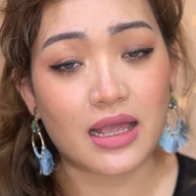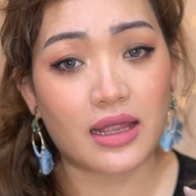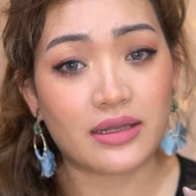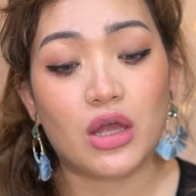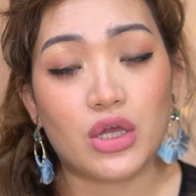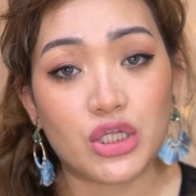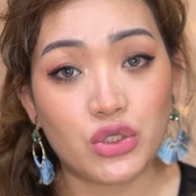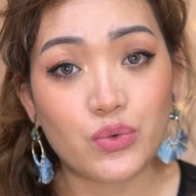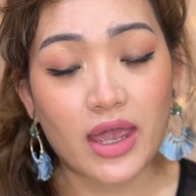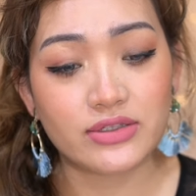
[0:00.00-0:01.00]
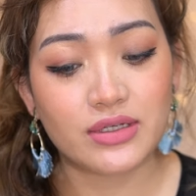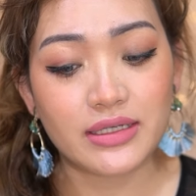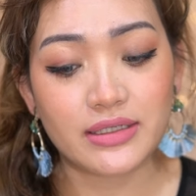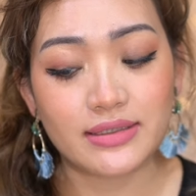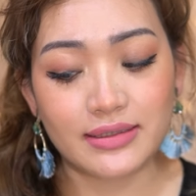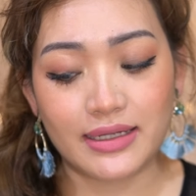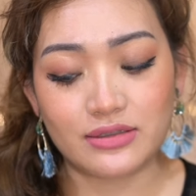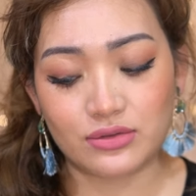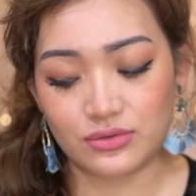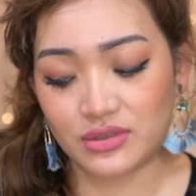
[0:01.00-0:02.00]
and you actually
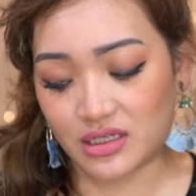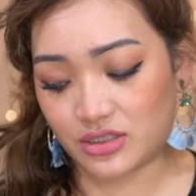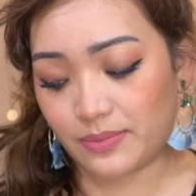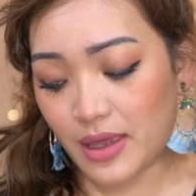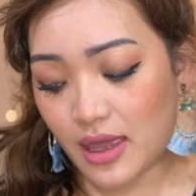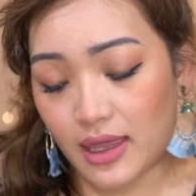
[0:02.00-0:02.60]
need to do touch-up,